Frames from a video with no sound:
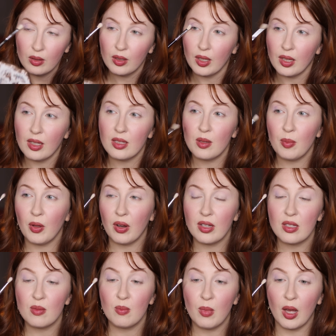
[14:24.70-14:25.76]
Yeah, that's about
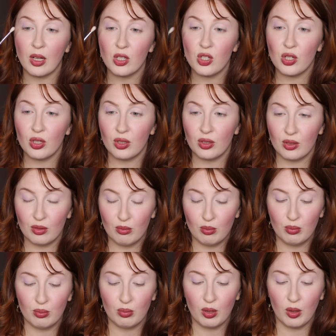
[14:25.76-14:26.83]
as much
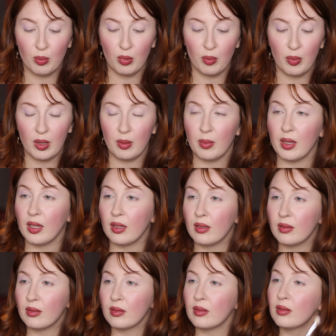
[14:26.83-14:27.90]
purple pigment
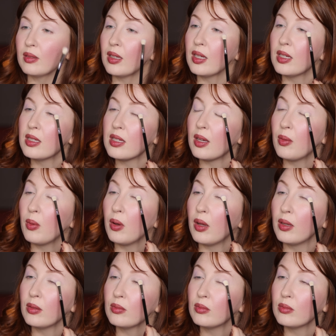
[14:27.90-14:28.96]
as I
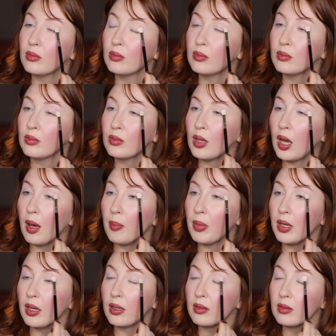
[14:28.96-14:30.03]
want
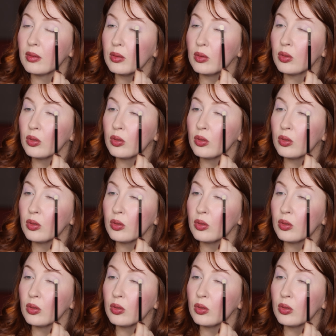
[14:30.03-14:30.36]
happening.